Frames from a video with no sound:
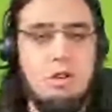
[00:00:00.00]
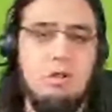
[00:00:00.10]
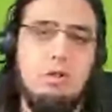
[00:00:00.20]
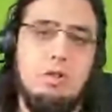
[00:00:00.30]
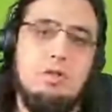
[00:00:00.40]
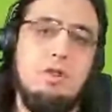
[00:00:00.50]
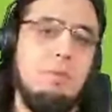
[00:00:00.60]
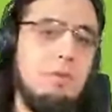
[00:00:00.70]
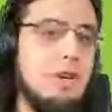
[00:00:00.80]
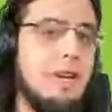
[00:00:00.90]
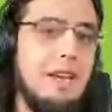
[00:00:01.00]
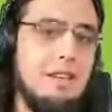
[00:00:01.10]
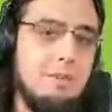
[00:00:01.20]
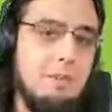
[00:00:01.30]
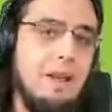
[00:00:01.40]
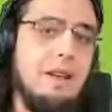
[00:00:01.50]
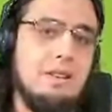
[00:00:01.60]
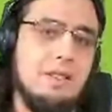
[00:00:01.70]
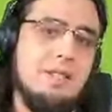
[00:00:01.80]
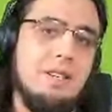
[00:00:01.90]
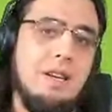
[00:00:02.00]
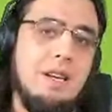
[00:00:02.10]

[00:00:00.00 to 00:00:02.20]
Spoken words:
or to communicate to players